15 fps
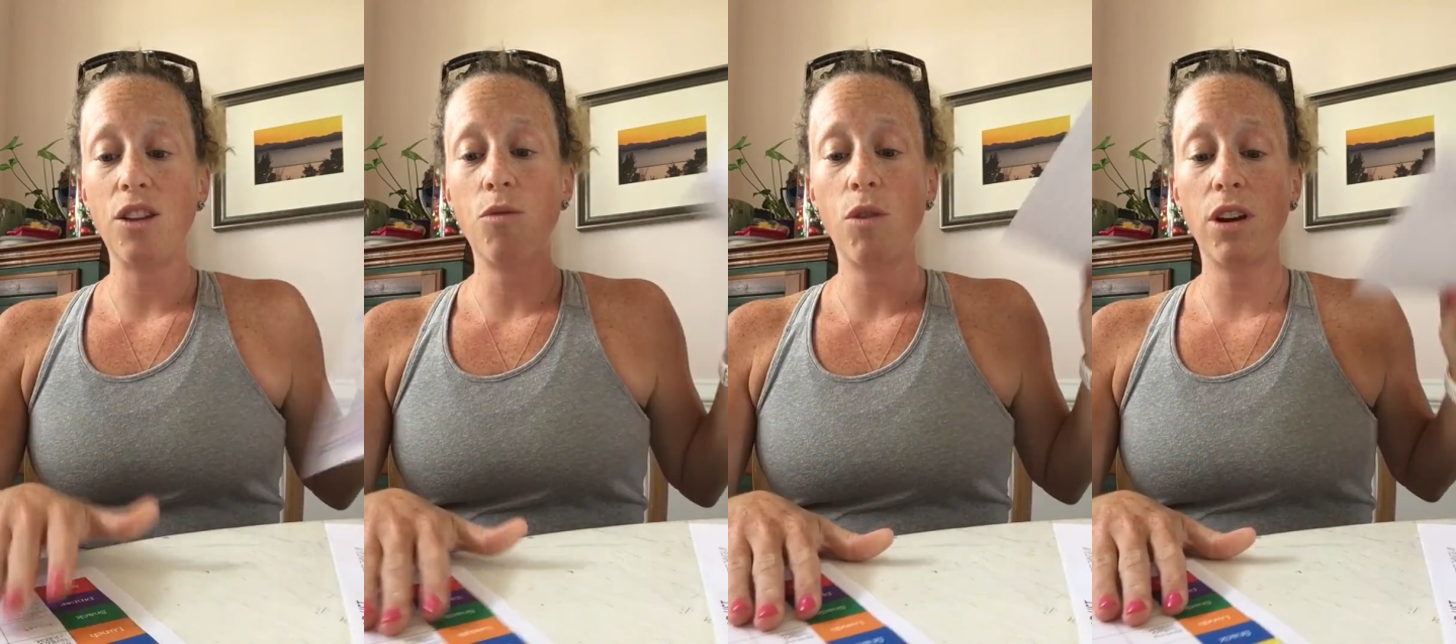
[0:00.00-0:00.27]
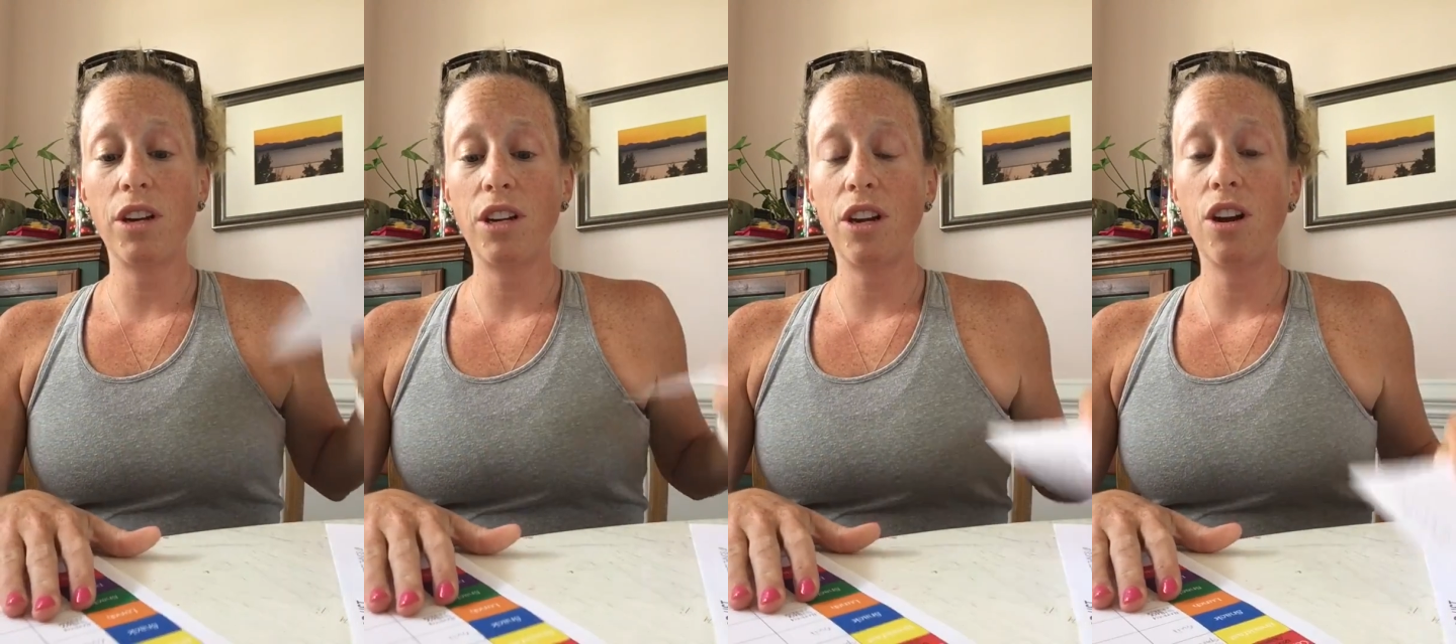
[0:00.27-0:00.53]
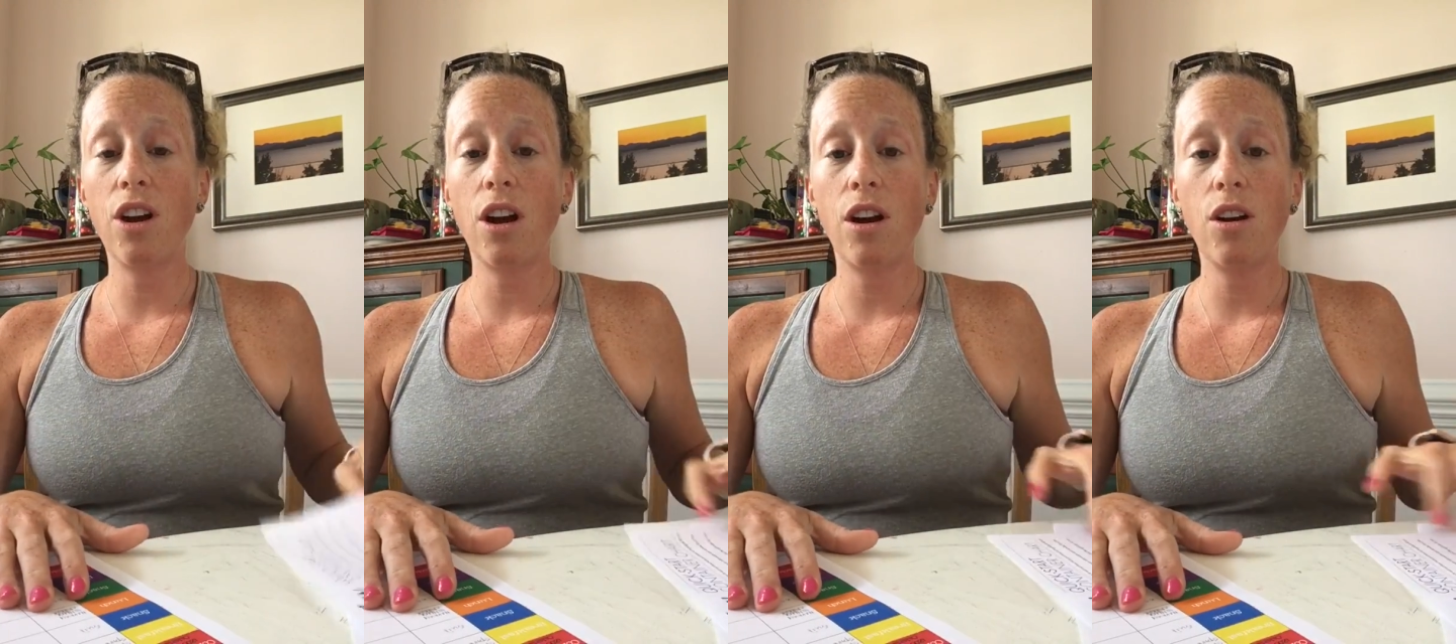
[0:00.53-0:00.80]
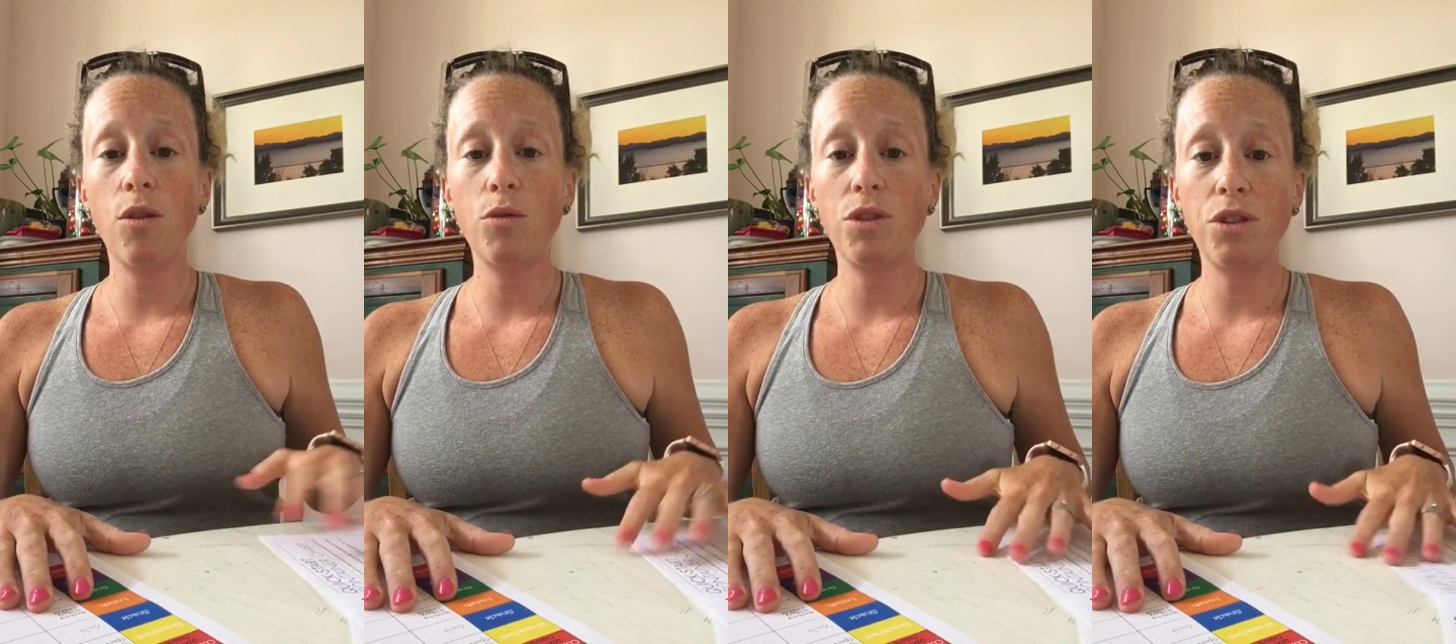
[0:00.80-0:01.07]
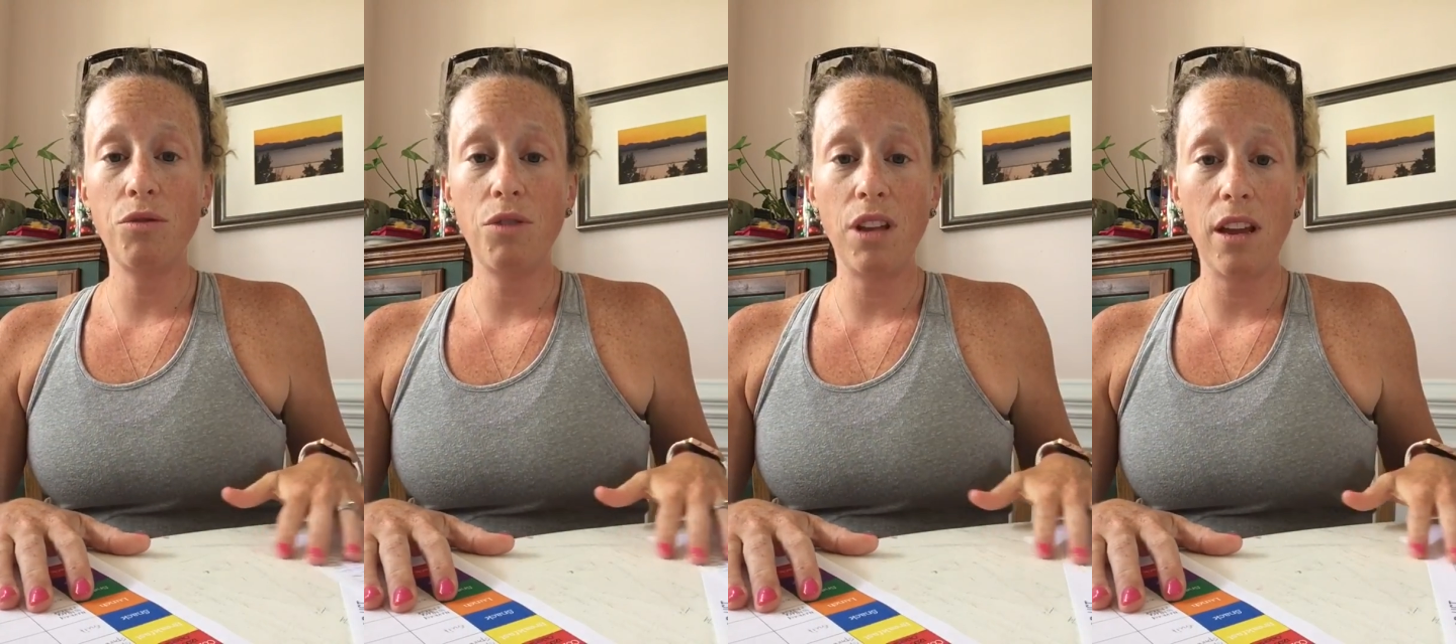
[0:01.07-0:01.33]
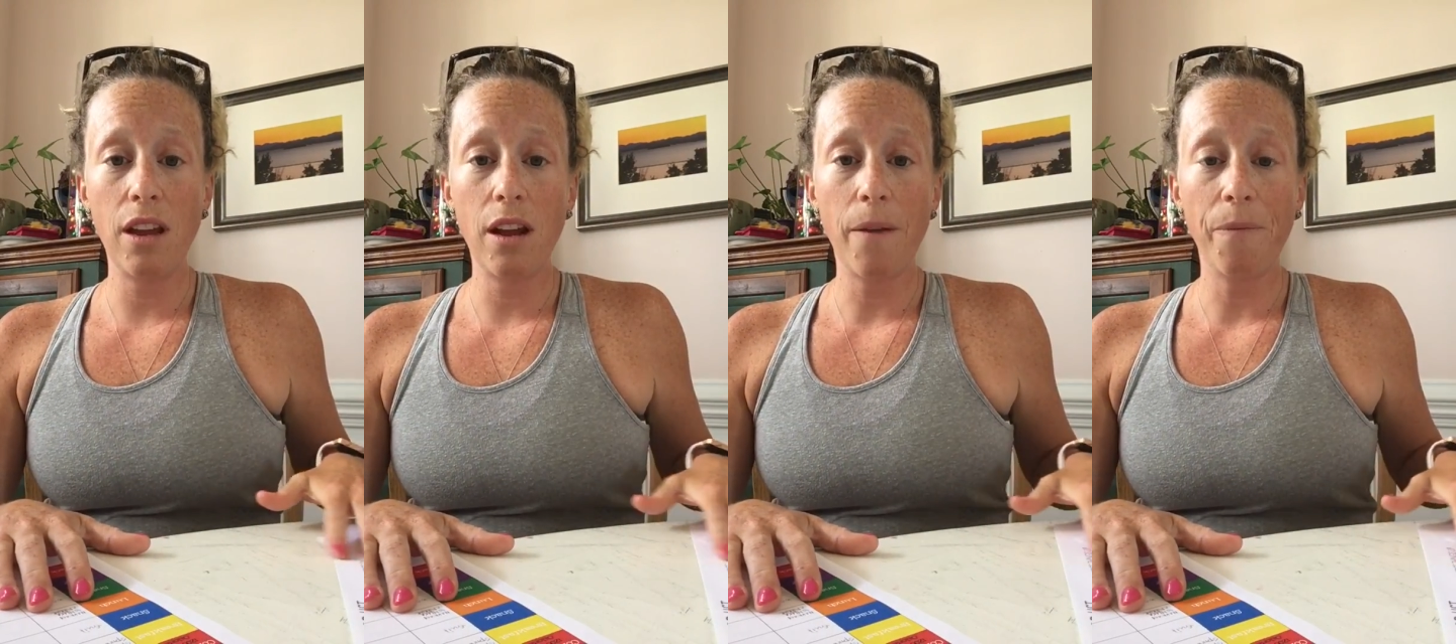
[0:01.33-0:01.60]
you are going to go to
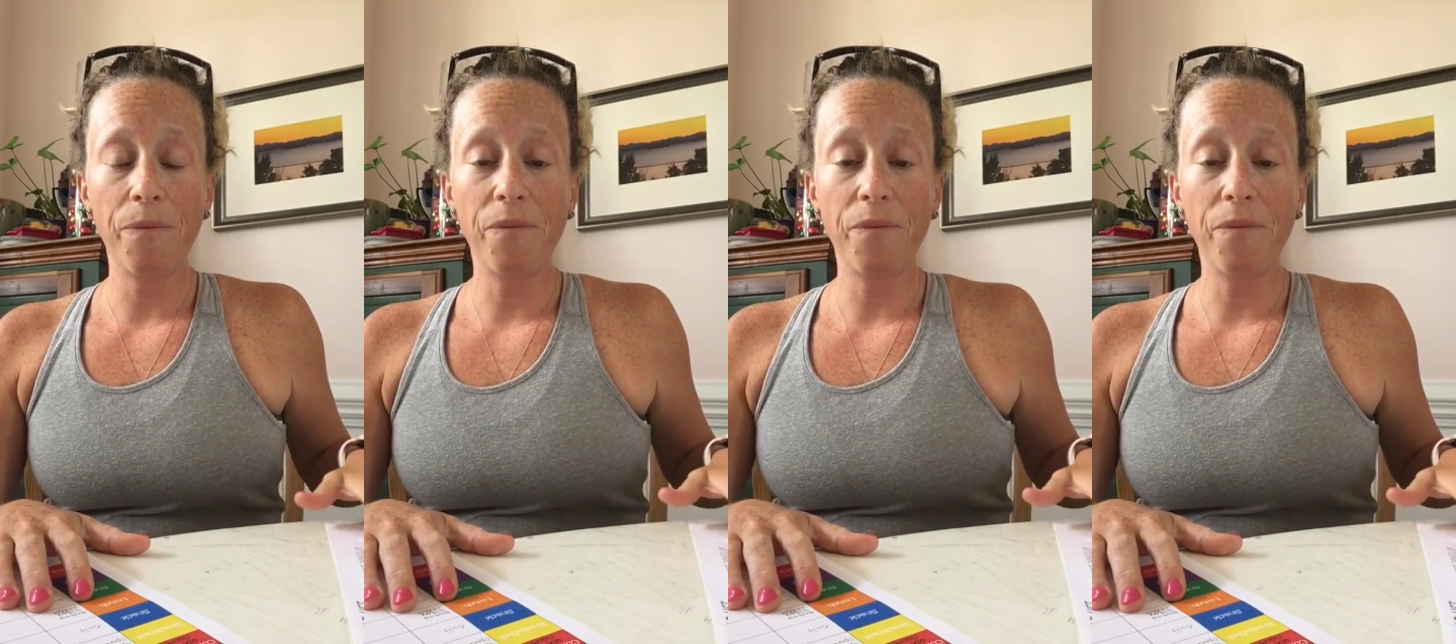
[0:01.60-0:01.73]
the